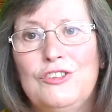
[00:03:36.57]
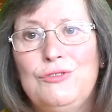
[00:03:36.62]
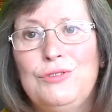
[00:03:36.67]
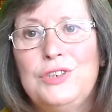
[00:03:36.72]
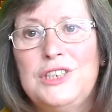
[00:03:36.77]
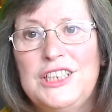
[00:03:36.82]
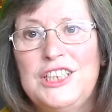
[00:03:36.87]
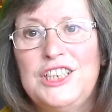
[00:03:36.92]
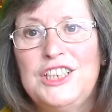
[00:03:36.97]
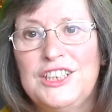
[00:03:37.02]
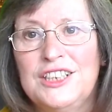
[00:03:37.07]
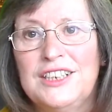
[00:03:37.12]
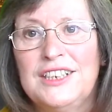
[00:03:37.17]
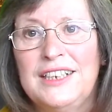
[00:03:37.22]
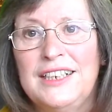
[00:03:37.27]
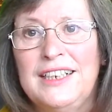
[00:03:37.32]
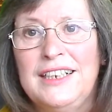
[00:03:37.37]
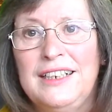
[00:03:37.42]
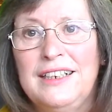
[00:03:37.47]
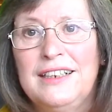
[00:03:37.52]

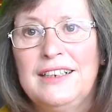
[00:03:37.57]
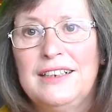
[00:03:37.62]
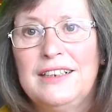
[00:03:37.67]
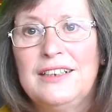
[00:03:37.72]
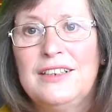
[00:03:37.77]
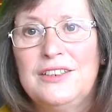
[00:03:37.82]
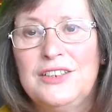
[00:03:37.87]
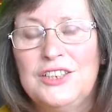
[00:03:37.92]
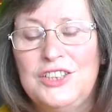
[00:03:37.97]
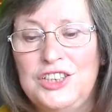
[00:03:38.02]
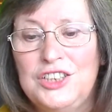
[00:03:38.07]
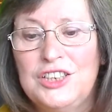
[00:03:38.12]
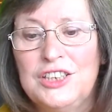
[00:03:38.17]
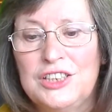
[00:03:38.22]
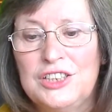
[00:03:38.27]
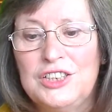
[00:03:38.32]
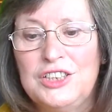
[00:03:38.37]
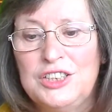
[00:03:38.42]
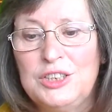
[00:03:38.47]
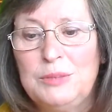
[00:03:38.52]
Traditionally, the
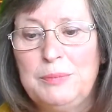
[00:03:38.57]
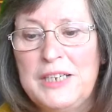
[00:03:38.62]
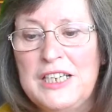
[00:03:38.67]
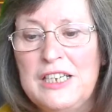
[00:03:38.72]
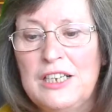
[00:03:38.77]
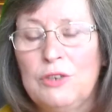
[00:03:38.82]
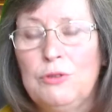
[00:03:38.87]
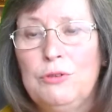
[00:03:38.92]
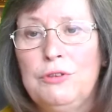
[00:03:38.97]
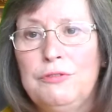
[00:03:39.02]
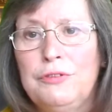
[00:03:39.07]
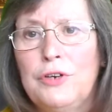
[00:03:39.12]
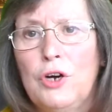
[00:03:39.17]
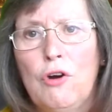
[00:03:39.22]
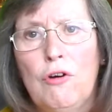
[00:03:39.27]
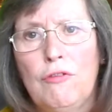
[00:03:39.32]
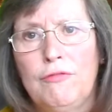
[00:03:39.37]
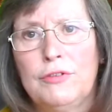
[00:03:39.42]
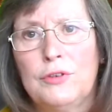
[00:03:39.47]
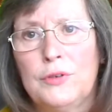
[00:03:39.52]
church has been known for
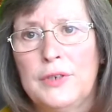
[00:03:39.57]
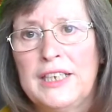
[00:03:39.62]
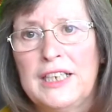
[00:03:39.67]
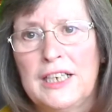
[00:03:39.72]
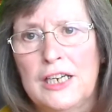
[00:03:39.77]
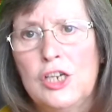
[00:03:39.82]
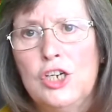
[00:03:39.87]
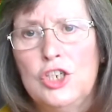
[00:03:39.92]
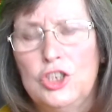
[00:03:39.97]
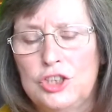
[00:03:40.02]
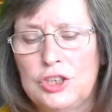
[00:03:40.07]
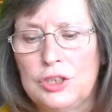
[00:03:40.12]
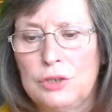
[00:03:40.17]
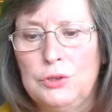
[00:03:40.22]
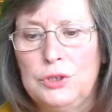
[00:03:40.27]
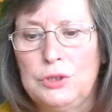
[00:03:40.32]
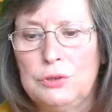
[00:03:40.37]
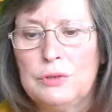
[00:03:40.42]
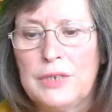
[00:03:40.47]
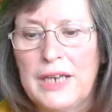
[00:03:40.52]
offering
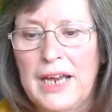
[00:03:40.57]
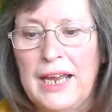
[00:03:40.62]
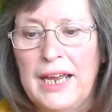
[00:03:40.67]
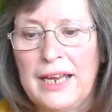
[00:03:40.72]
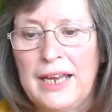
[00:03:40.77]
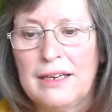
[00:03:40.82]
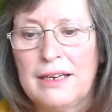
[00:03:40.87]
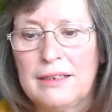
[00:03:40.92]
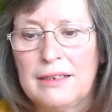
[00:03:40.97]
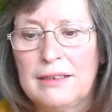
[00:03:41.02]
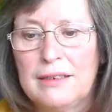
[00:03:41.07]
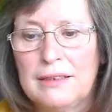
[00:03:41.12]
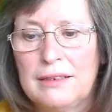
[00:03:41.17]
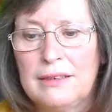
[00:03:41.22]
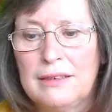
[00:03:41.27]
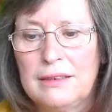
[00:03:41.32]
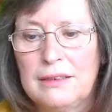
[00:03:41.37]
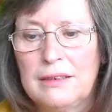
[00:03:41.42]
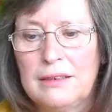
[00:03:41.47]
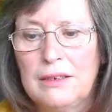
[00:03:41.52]
social care.
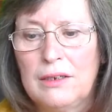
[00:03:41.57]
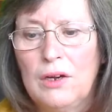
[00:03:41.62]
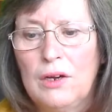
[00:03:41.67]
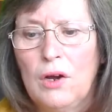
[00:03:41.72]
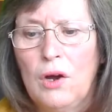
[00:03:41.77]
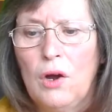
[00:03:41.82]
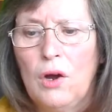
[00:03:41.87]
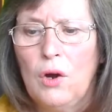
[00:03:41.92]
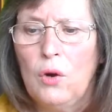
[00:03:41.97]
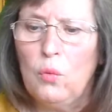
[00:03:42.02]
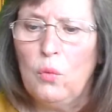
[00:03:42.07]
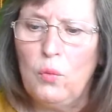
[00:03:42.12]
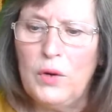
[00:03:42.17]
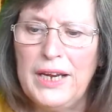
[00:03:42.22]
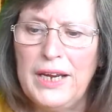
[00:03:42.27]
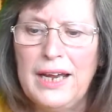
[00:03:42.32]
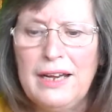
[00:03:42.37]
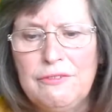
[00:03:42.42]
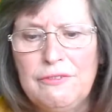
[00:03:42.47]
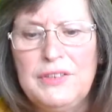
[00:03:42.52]

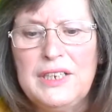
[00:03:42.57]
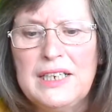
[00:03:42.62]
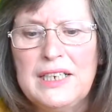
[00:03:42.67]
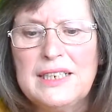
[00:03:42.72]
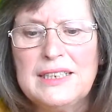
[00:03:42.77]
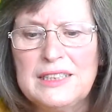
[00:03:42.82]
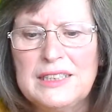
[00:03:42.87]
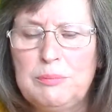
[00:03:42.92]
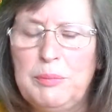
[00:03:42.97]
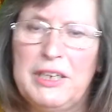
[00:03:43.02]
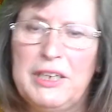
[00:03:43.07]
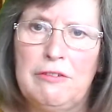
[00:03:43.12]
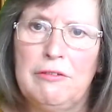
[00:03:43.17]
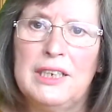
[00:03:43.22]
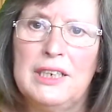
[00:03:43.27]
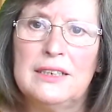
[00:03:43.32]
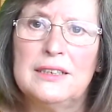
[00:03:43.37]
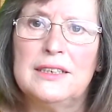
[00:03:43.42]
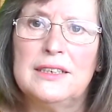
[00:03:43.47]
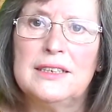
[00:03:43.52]
We have the
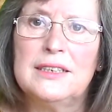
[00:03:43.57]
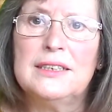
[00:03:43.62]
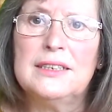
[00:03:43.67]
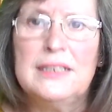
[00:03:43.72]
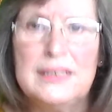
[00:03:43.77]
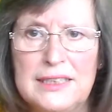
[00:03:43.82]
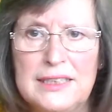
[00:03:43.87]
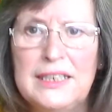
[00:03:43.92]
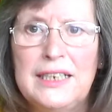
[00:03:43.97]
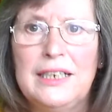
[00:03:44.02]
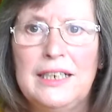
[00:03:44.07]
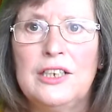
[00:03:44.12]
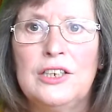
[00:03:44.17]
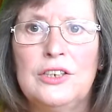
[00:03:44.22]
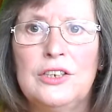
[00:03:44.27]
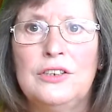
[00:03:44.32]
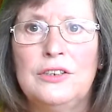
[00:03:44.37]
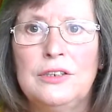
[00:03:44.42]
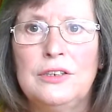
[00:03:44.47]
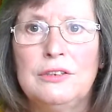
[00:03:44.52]
experience and the tea
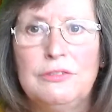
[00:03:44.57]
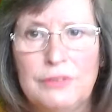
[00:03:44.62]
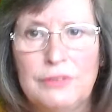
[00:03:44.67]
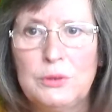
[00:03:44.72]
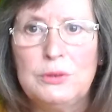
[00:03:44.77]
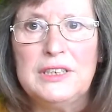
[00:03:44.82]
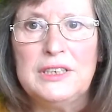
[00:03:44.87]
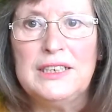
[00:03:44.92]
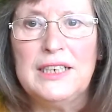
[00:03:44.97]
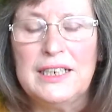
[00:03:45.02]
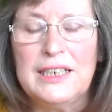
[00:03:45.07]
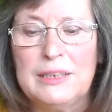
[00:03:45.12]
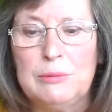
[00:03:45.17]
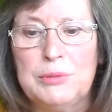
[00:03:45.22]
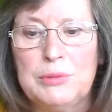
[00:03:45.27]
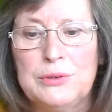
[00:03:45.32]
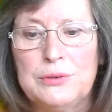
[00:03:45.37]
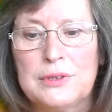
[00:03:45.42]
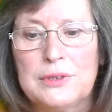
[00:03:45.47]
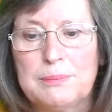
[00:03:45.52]
urn and the folding
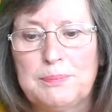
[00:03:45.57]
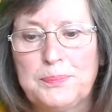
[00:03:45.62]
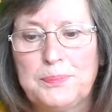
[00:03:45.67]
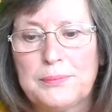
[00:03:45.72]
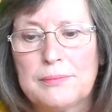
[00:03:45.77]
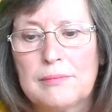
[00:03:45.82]
tables.